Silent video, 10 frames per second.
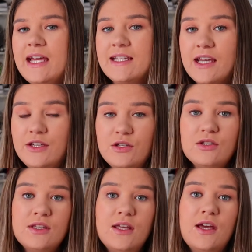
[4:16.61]
is I
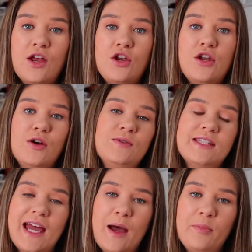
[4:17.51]
use the
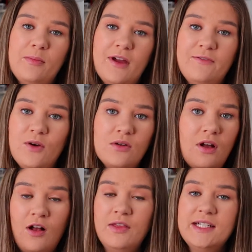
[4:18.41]
Notes app in my phone
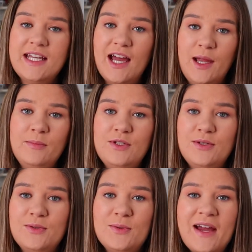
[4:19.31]
all the time
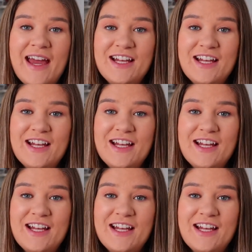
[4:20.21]
to